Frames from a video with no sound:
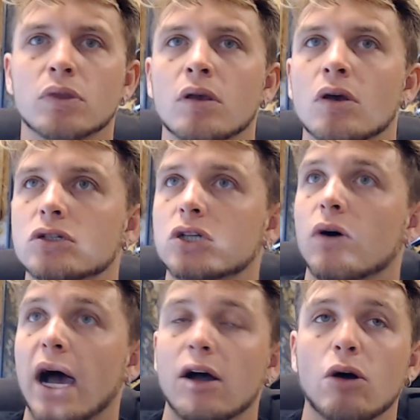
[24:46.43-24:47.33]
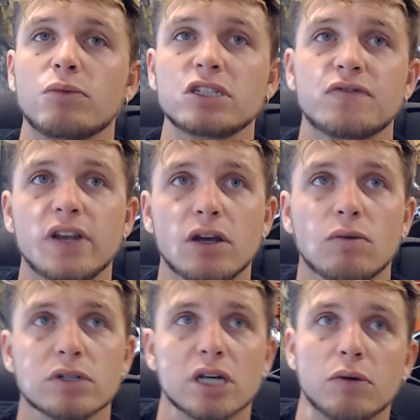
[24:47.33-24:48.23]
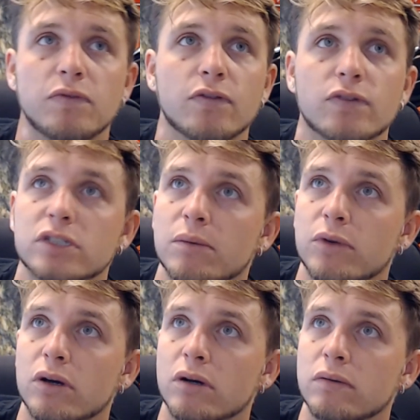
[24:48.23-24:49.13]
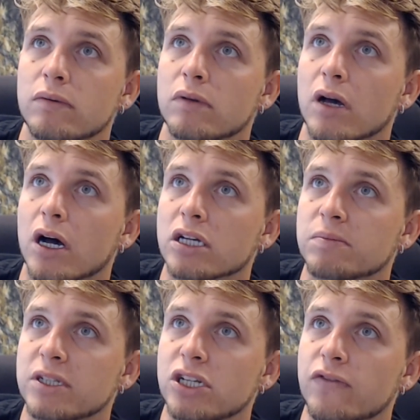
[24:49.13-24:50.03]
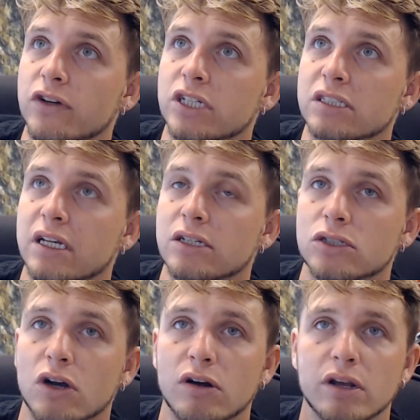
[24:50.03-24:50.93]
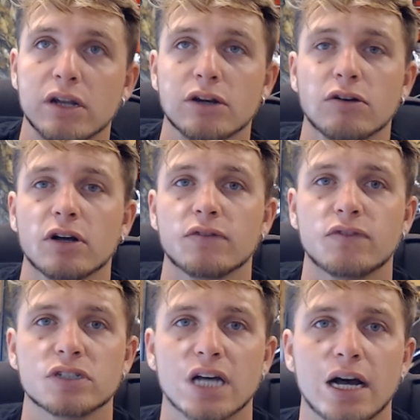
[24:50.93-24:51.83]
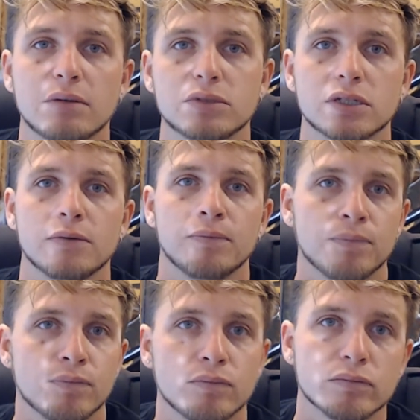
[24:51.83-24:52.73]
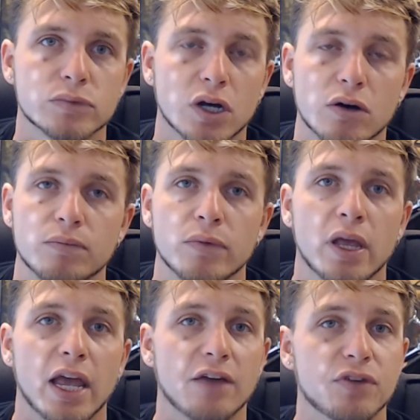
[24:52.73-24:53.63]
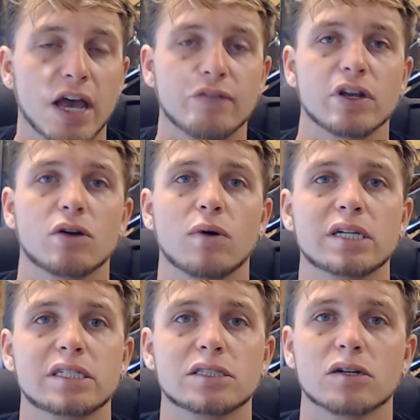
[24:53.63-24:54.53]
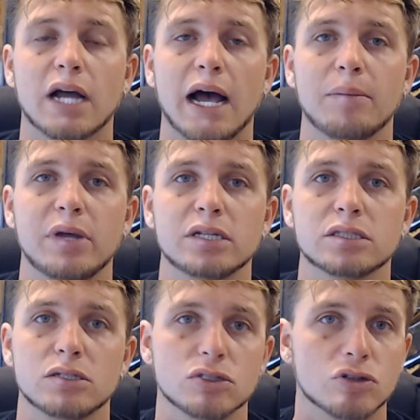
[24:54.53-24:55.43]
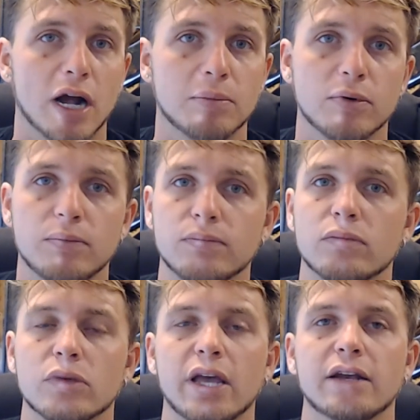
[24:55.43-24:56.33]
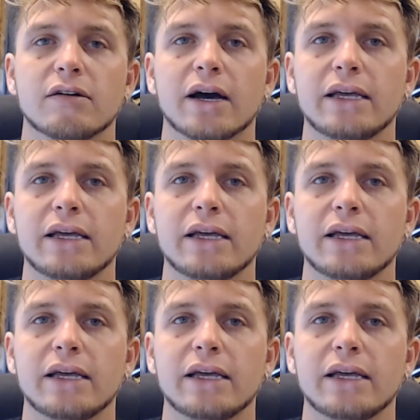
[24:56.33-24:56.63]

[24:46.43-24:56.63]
So I hope this video was helpful for some of y'all, especially if you're just getting started and you're looking for jobs. So if you have any questions or comments, drop them, hit a like,